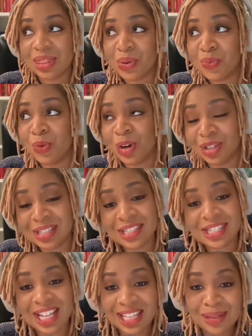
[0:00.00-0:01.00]
the world
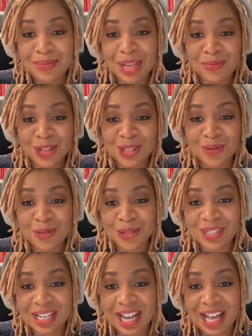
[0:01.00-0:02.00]
is telling me I'm not
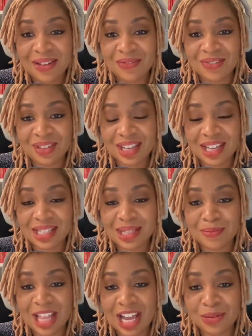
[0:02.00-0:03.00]
supposed to have, as
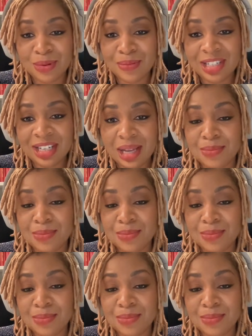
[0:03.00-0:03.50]
a black woman.